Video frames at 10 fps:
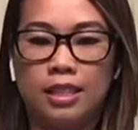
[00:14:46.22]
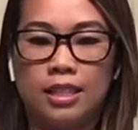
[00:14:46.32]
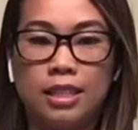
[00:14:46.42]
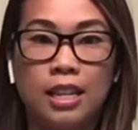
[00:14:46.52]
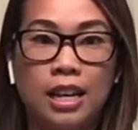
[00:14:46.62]

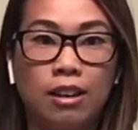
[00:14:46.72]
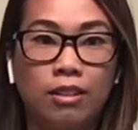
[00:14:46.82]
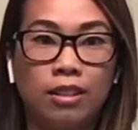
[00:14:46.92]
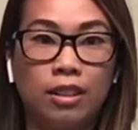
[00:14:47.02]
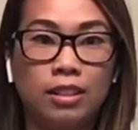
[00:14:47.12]
Let's see
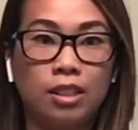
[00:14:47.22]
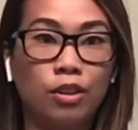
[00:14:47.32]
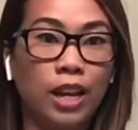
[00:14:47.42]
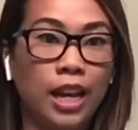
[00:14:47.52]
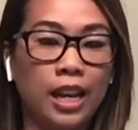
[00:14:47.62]
how it
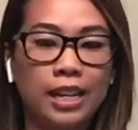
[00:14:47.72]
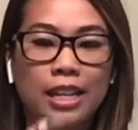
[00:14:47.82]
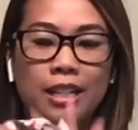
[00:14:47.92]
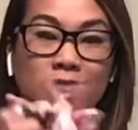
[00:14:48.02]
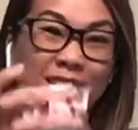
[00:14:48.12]
looks. Okay,
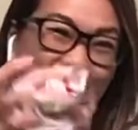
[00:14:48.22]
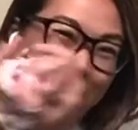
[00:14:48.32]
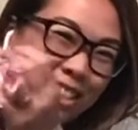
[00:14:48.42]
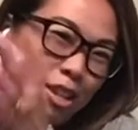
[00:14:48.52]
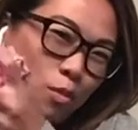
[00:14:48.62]
I need
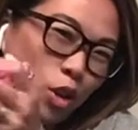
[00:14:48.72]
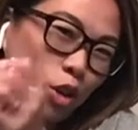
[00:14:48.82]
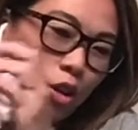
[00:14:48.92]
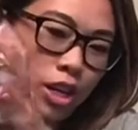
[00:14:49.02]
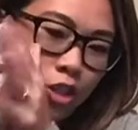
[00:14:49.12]
it a
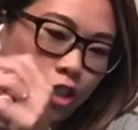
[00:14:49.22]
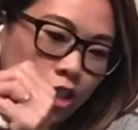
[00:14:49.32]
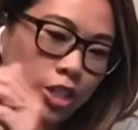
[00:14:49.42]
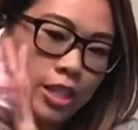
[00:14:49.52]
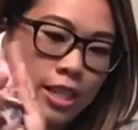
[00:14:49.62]
little more
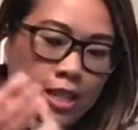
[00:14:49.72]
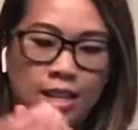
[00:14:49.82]
crushed.